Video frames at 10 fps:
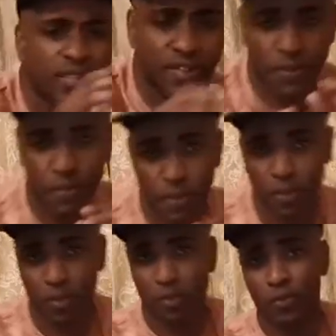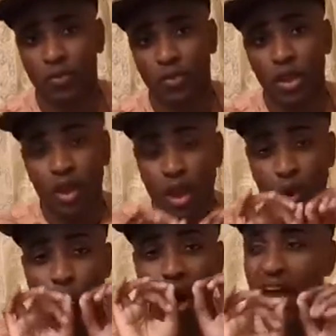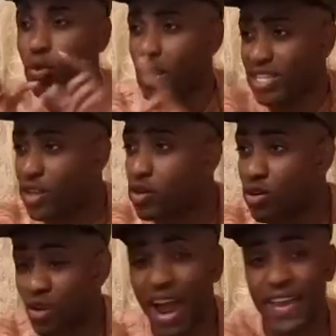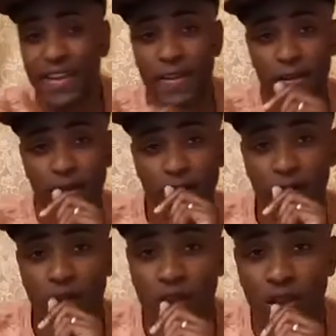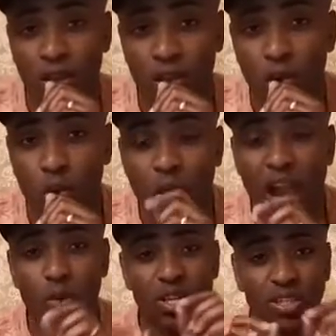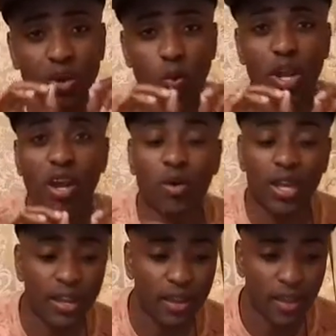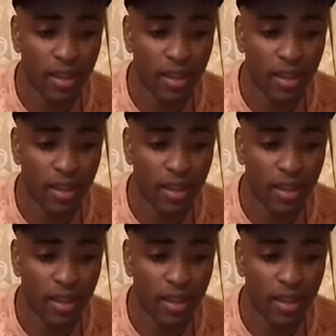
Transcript: East, while we're still crying, while we're still wallowing,